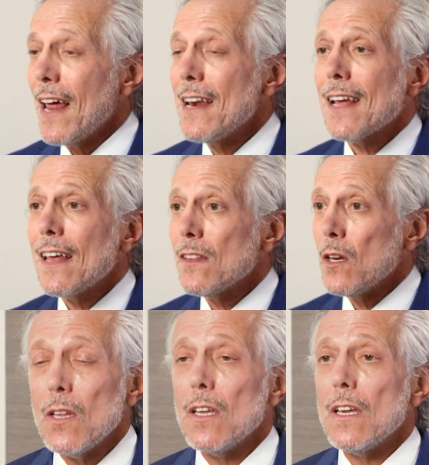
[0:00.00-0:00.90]
And again,
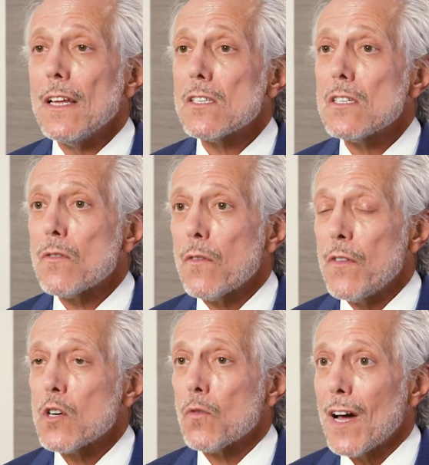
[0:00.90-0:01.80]
the incidence of
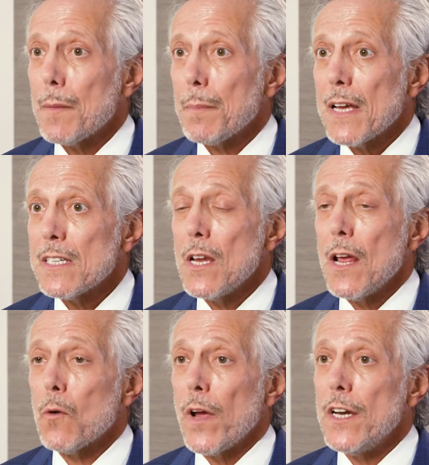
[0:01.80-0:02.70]
revision rhinoplasty
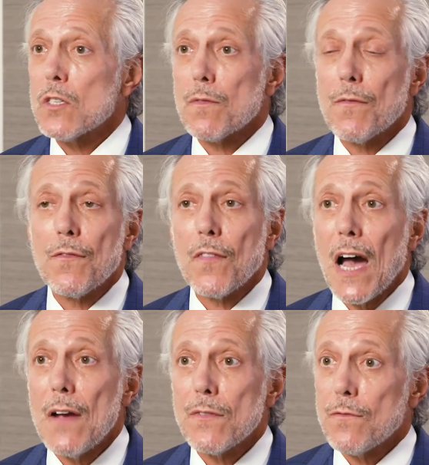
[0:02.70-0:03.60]
ranges from
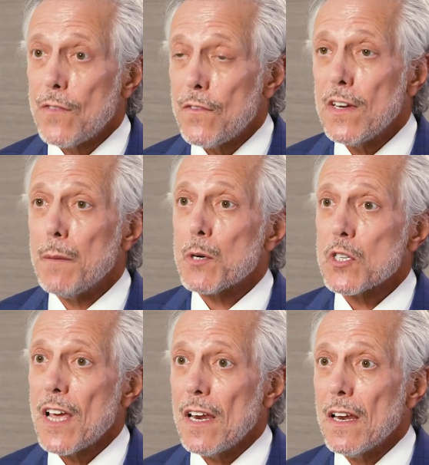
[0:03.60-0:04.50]
5 to
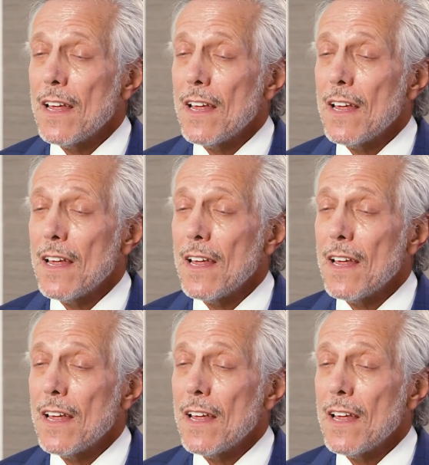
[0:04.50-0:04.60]
15%.